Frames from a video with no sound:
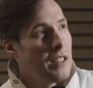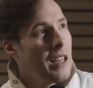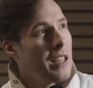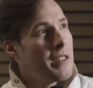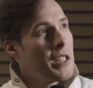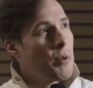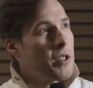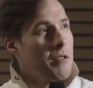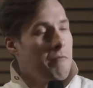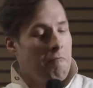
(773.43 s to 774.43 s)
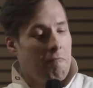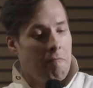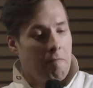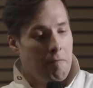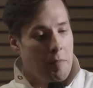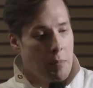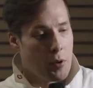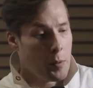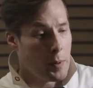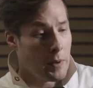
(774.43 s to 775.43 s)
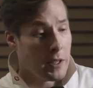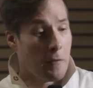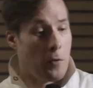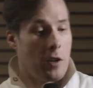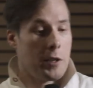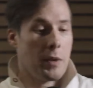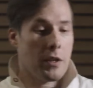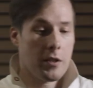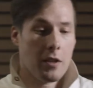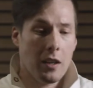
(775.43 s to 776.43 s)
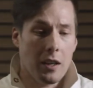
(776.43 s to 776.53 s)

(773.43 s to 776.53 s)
And this was a bit problematic for us because,